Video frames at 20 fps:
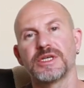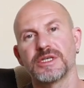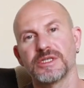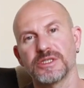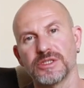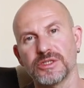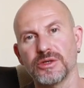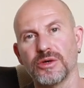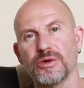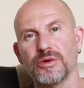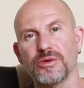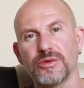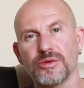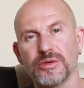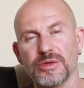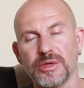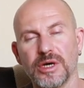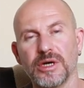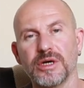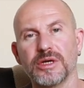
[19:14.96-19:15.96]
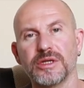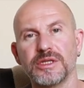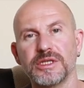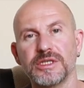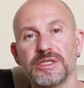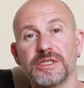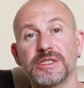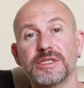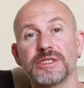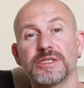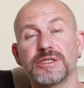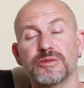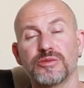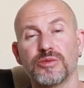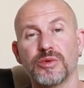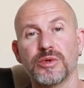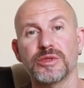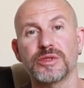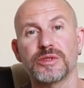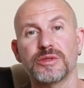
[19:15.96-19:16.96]
So this is
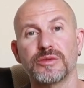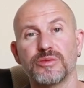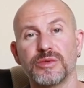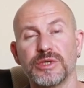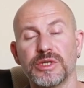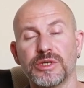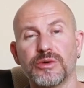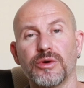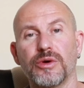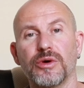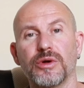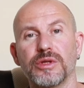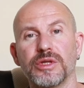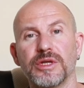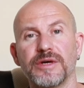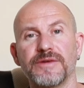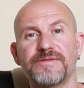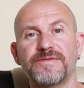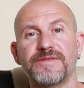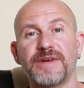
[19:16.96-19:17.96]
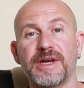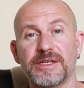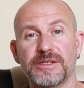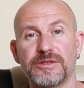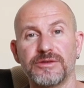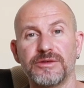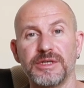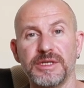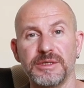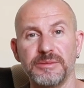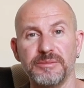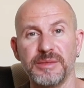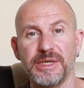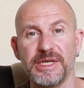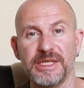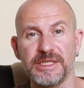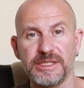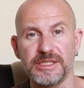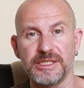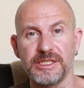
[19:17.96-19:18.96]
what we call a factory
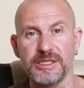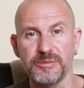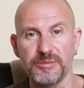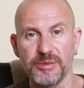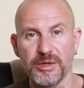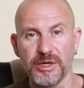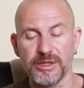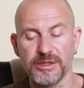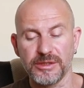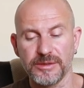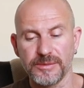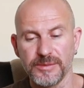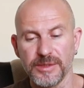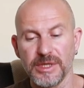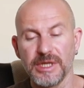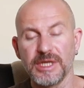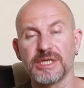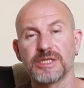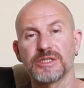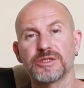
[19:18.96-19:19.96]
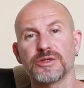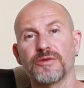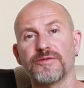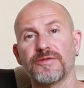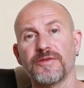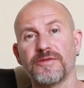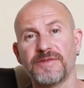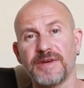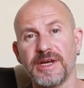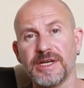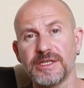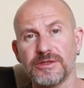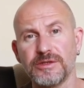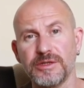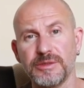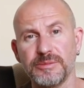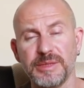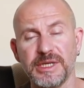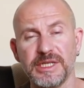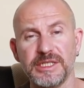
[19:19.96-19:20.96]
made teapot. So for
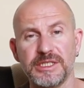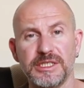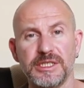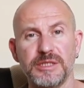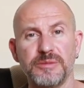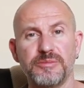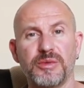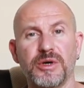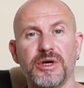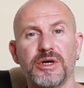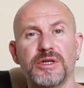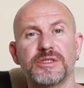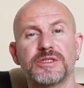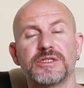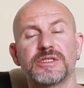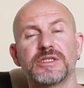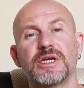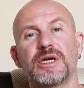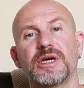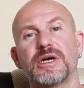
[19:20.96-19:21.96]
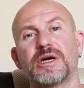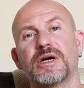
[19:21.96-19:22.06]
factory made teapots,